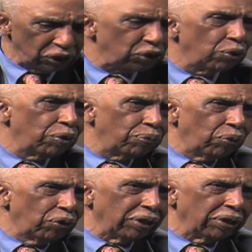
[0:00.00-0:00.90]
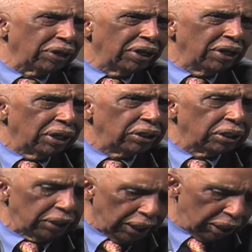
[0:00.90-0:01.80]
is so important. Mm -hmm.
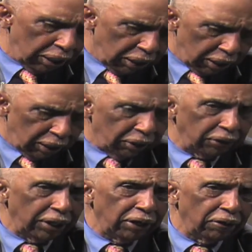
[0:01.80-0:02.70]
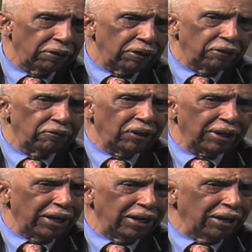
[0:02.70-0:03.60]
Today, uh, they're
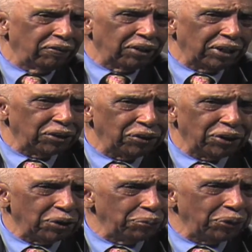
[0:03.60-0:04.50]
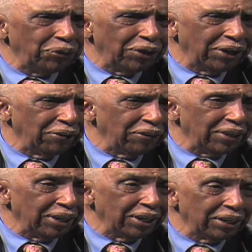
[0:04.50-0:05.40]
relegating everything to the computer and
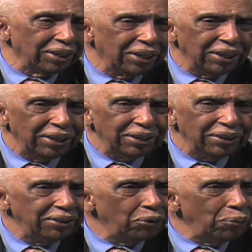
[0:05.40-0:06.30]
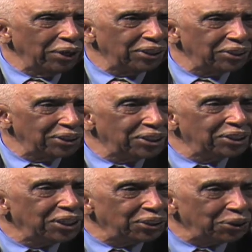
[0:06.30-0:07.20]
everything, and nobody
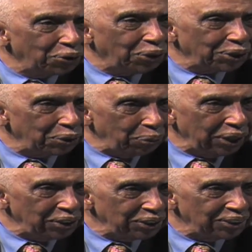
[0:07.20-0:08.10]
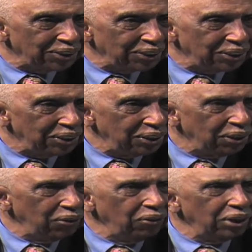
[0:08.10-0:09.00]
sits and talks to patients. Yeah. You
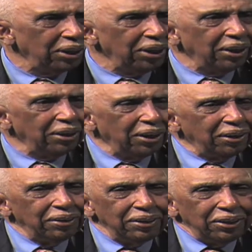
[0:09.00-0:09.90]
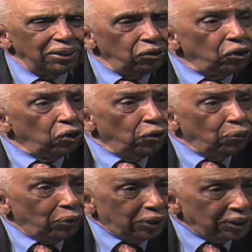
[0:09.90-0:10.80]
know, and and, and mm-hmm. you can
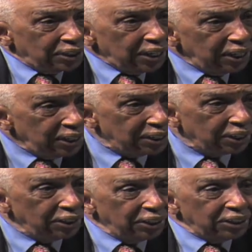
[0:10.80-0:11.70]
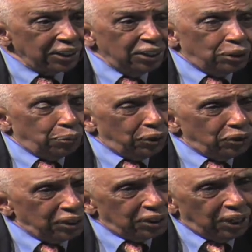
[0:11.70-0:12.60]
learn what disease disease the
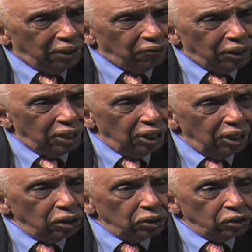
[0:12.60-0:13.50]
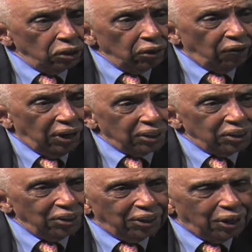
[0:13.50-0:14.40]
patient is having, because certainly if I had
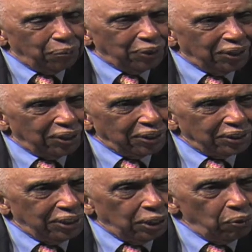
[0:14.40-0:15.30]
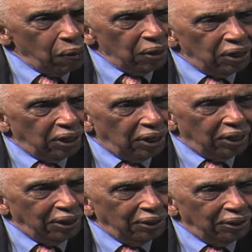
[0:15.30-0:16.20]
seen you at that particular time, uh,
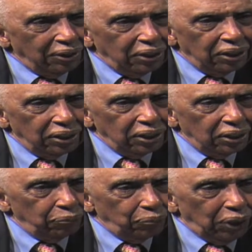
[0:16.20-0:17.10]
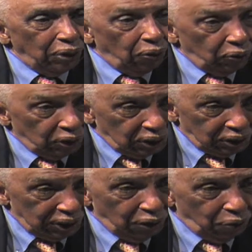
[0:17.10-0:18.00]
I, uh, being a
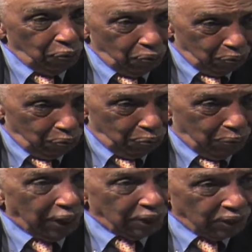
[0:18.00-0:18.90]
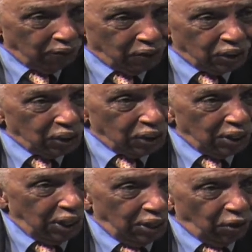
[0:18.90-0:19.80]
single practicing
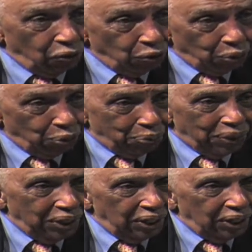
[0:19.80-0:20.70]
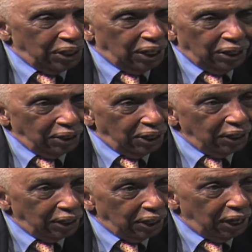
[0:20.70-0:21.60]
physician, not a group, right? I
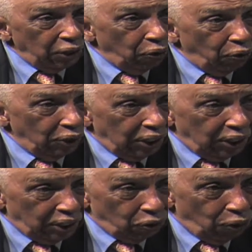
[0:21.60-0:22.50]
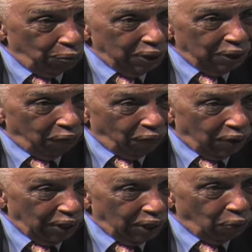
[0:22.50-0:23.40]
I know it's on me to
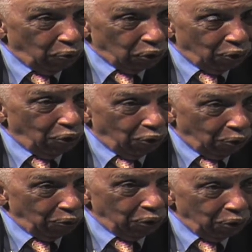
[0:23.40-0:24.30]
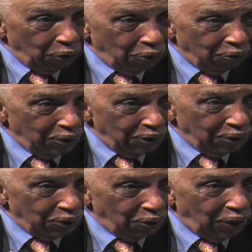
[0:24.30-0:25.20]
find out what's going on with you,
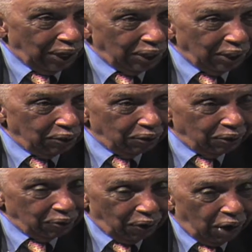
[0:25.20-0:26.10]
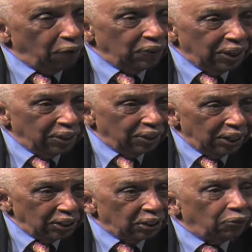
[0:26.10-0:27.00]
so I can obviate
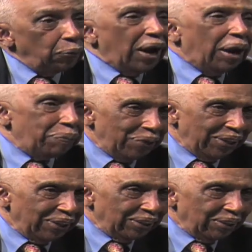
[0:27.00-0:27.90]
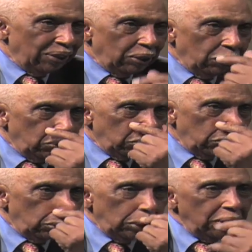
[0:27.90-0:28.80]
things from happening. Mm-hmm. You know,
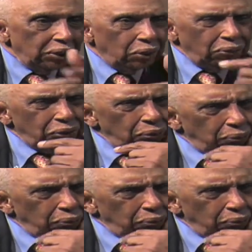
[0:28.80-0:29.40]
so what took